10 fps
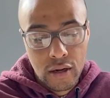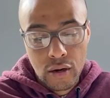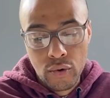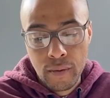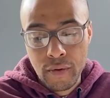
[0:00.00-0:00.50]

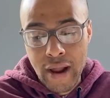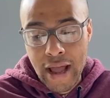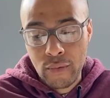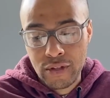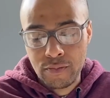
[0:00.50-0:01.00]
What a
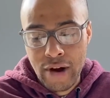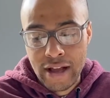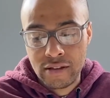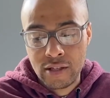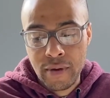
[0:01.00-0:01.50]
mirac- what's
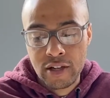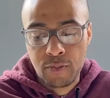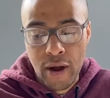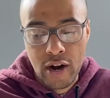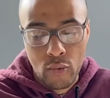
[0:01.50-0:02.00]
miraculous about a
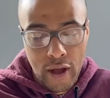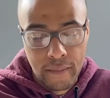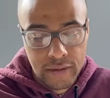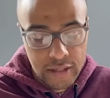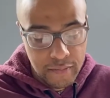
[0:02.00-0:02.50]
spider web?
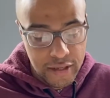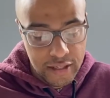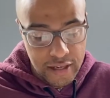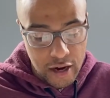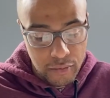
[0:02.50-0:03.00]
said
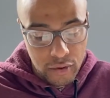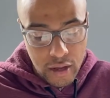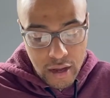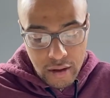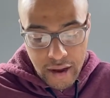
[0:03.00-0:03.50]
Mrs. Arable.
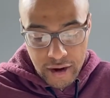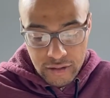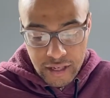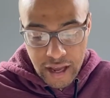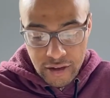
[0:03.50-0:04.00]
I don't
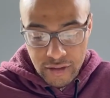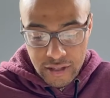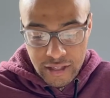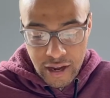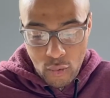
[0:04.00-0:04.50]
see how you could
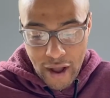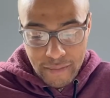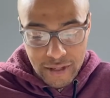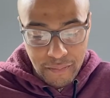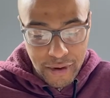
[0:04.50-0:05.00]
say a web
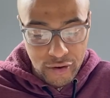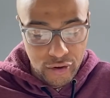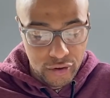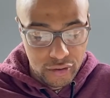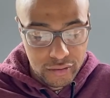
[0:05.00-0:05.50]
is a
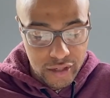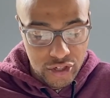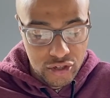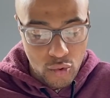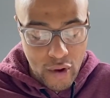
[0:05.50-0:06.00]
miracle. It's
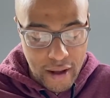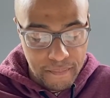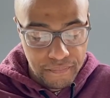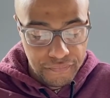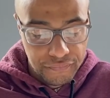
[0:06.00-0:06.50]
just a web.
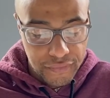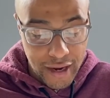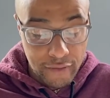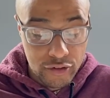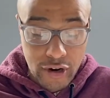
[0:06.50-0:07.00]

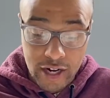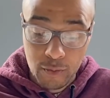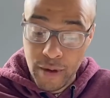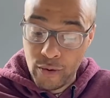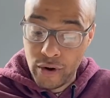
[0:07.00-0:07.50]
Ever try to
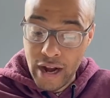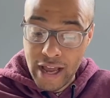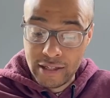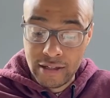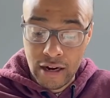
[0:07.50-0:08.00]
spin one?
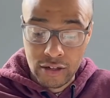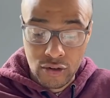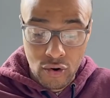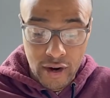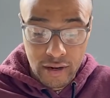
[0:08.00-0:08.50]
asked Dr.
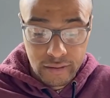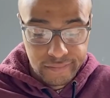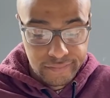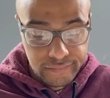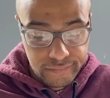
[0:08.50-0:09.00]
Dorian.
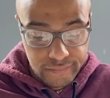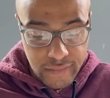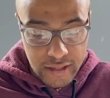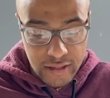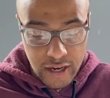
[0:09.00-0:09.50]

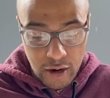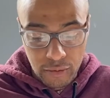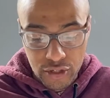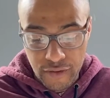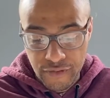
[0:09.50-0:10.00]
Mrs. Arable
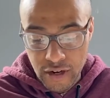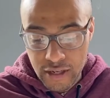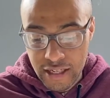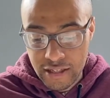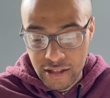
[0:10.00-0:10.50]
shifted
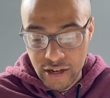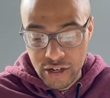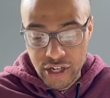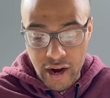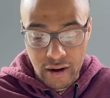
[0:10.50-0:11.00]
uneasily in her
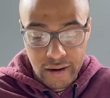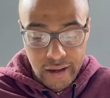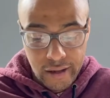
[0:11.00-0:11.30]
chair.